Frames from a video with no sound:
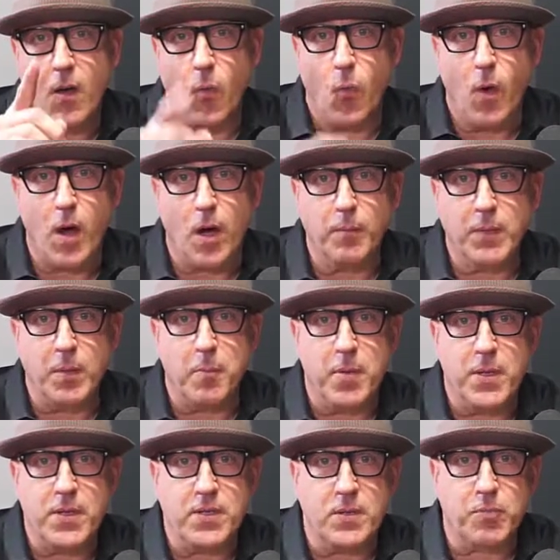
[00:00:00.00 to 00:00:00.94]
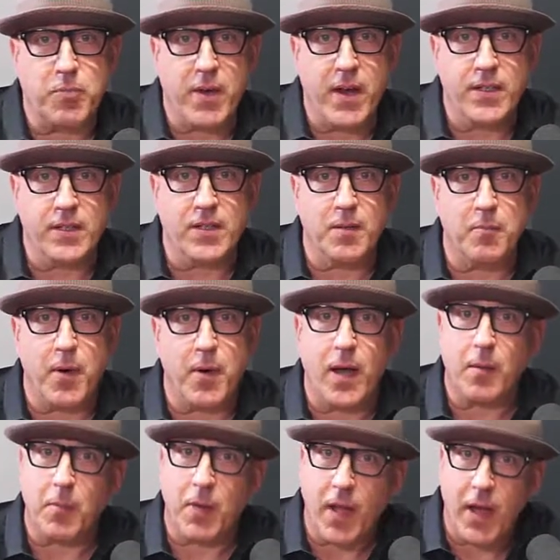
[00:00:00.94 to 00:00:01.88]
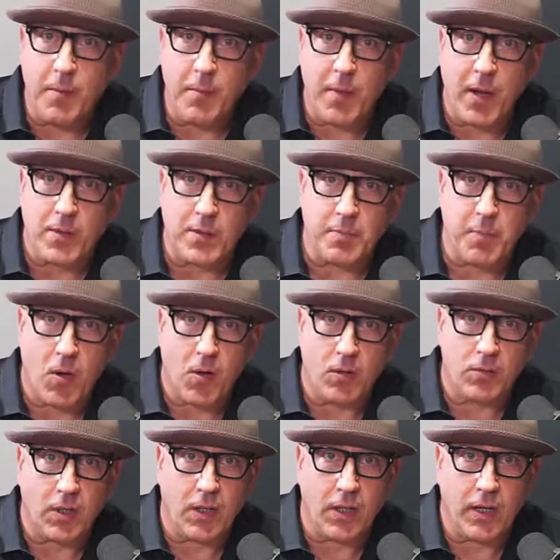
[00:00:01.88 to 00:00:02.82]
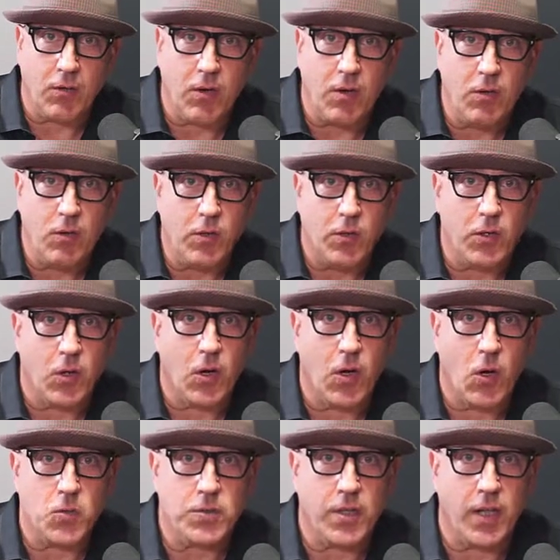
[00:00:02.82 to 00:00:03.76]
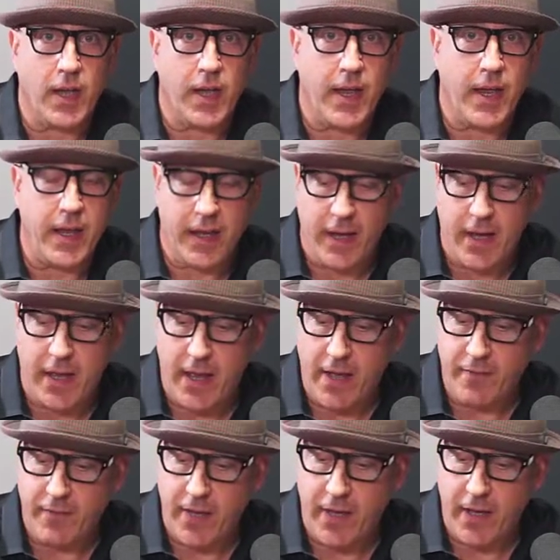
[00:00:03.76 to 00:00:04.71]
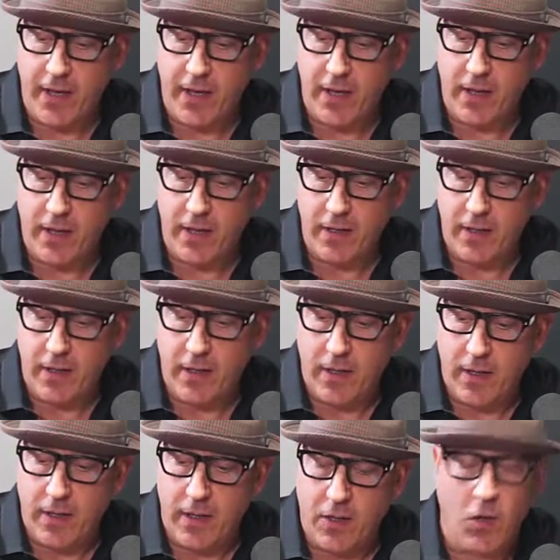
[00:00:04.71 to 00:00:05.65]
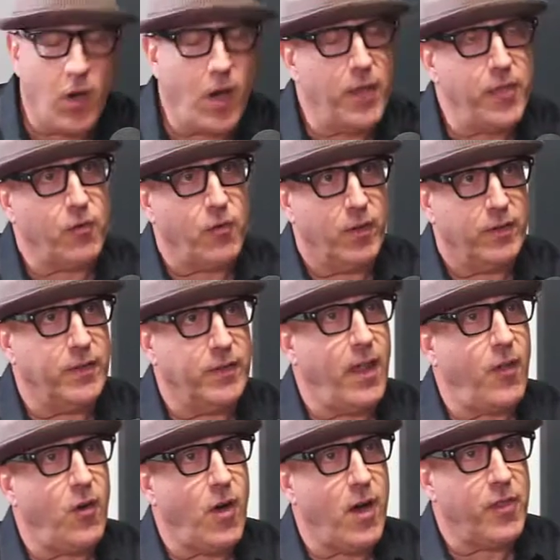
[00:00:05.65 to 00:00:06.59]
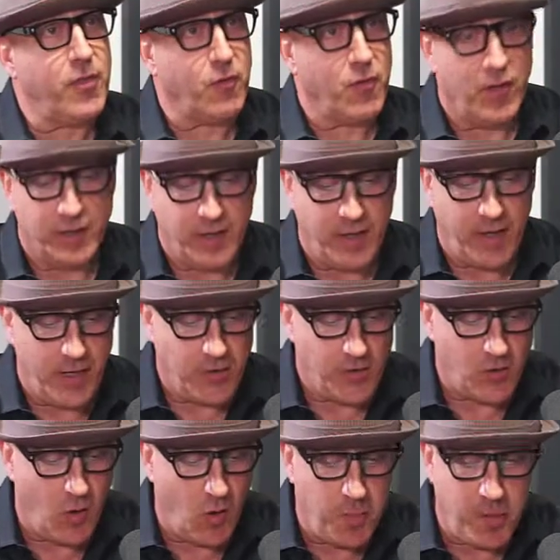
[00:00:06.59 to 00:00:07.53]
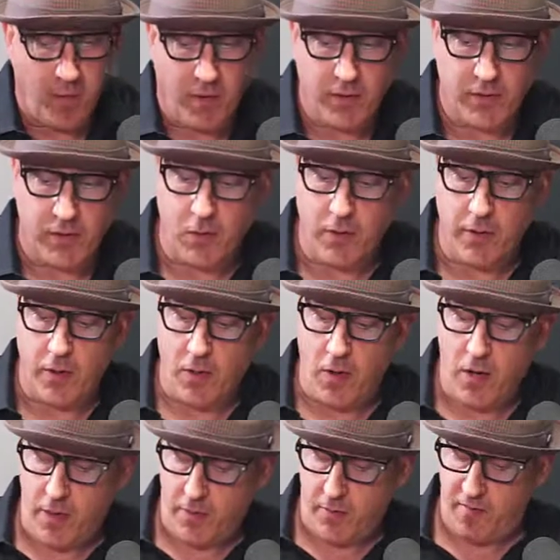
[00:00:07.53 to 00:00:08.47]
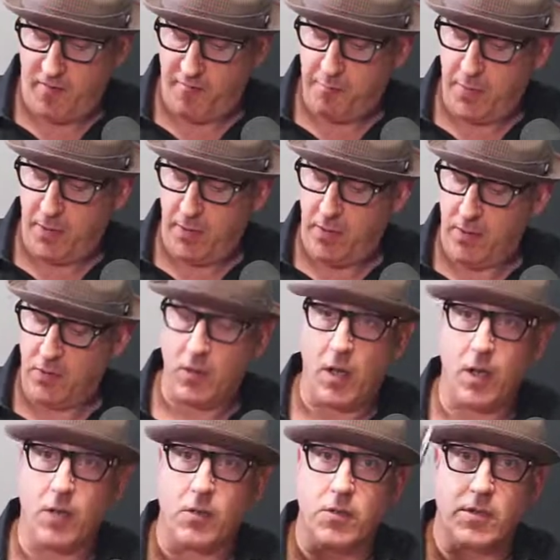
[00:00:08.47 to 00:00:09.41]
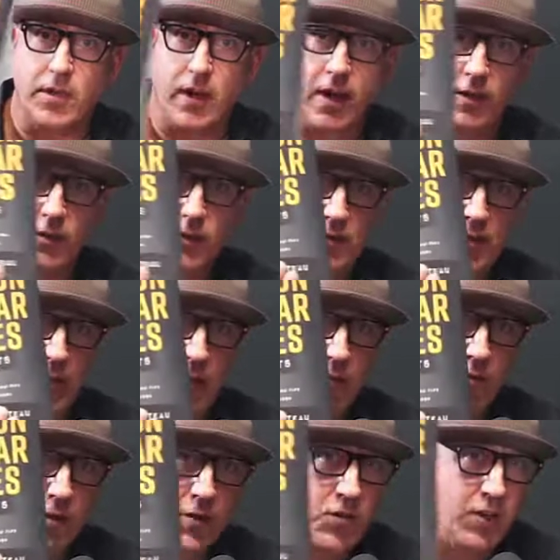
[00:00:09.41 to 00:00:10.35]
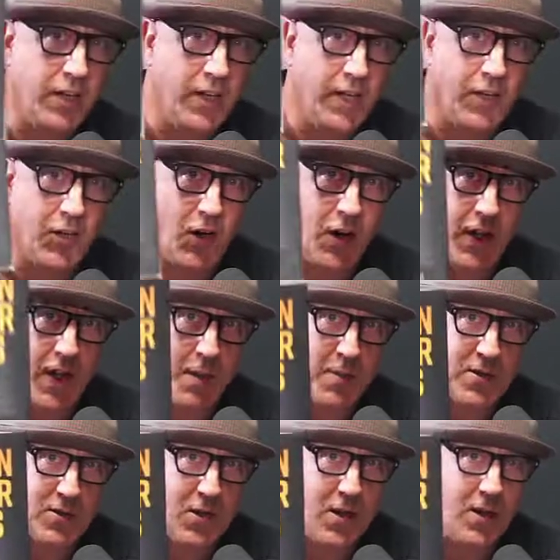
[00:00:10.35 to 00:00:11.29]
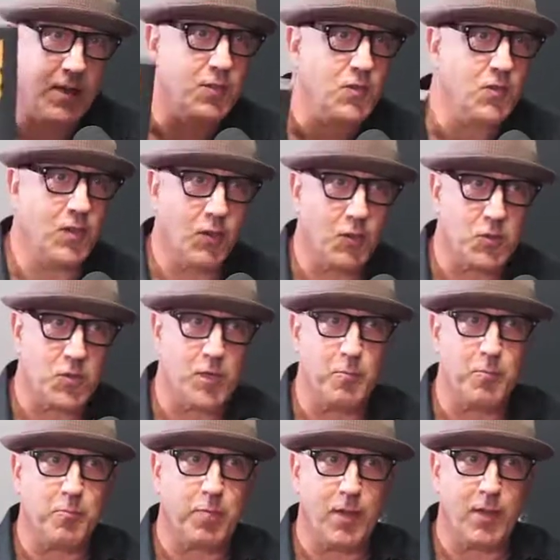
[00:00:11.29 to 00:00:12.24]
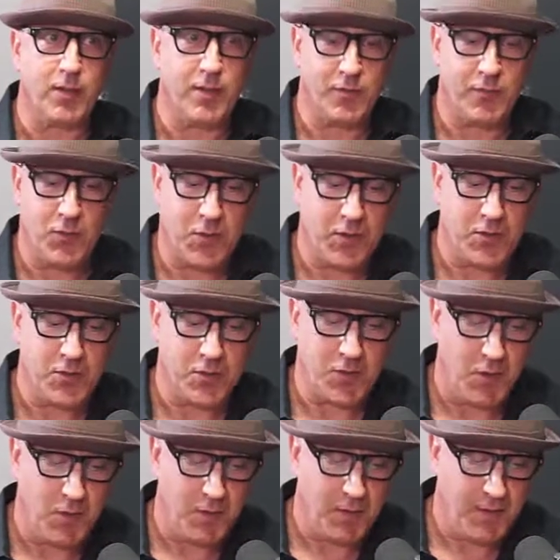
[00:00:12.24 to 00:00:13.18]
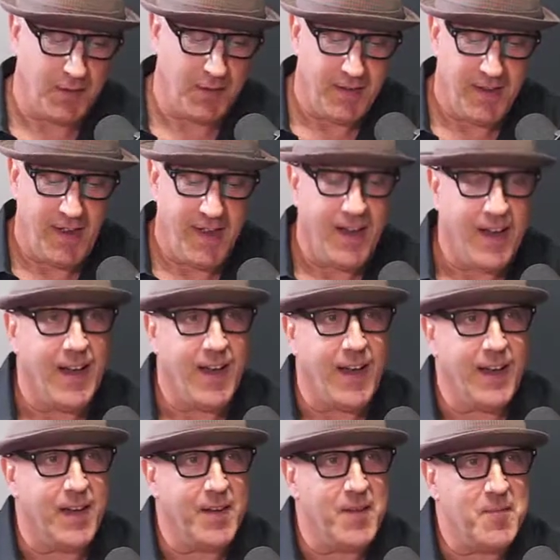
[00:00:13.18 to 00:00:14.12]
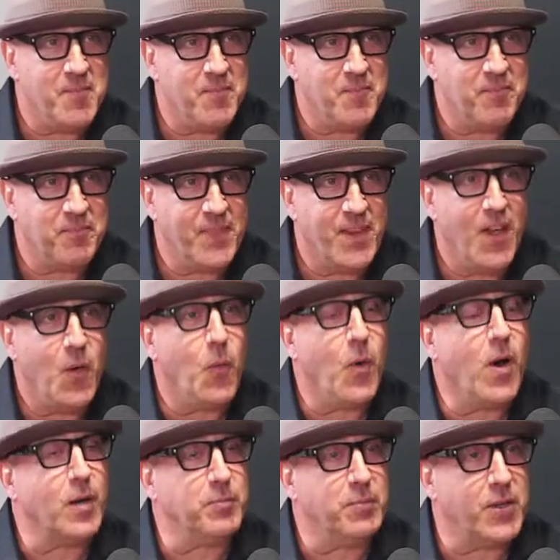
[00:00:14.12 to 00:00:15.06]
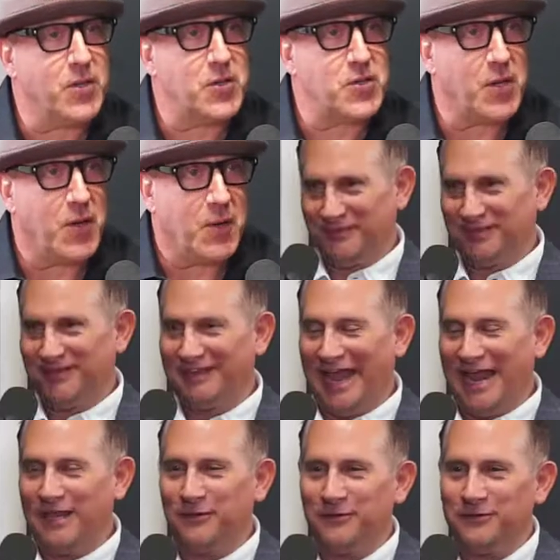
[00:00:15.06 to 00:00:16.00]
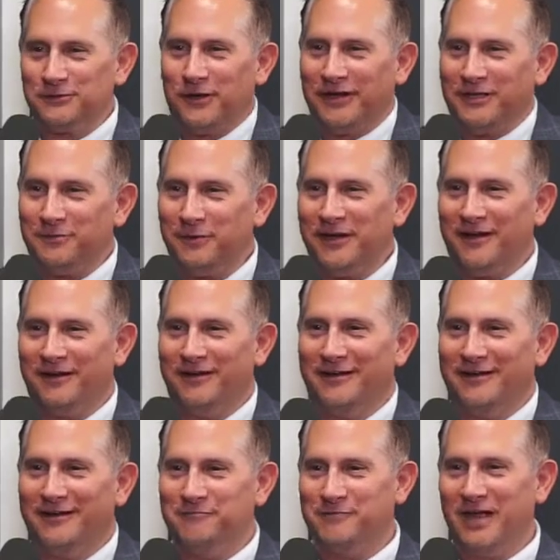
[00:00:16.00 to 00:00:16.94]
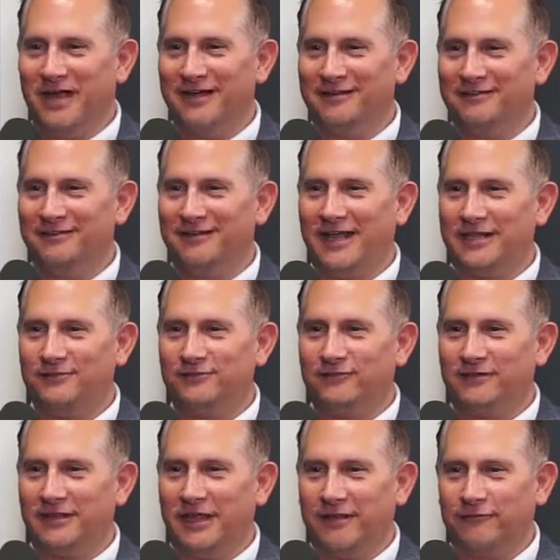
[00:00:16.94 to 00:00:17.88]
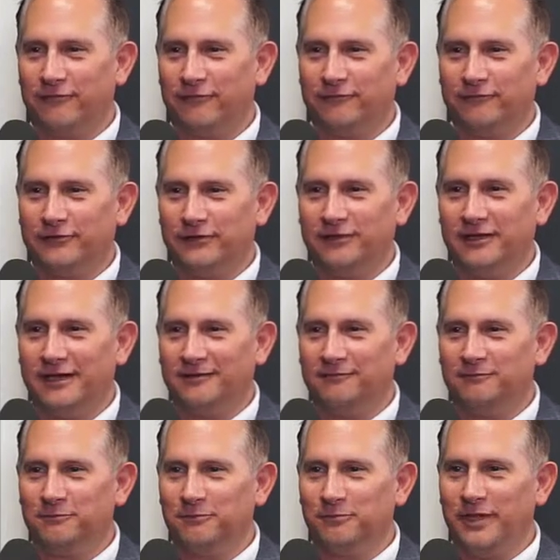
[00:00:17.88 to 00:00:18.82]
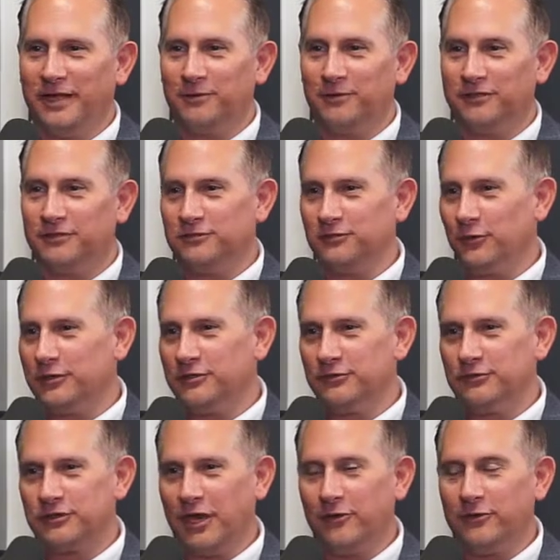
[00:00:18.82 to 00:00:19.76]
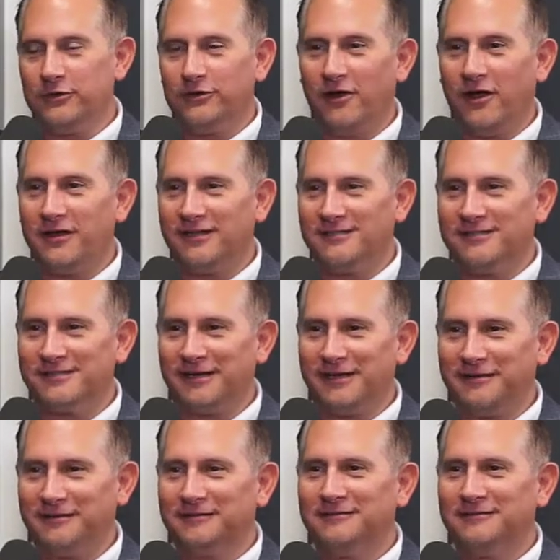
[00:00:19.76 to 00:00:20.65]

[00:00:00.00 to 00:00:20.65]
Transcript: Welcome to Business Brains and the Bottom Line. My name is Paul Delegro, your host today, and I have a uh, an author on, another author on today, Joe Paranteau, the author of Billion Dollar Sales Secrets. You can get it on Amazon. Little cheap plug there for you, Joe. Hey, thank uh, you very much. Welcome to the show. Thank you. It's great to be here. I'm uh, thanks, thankful for uh, being able to join your show and your audience today.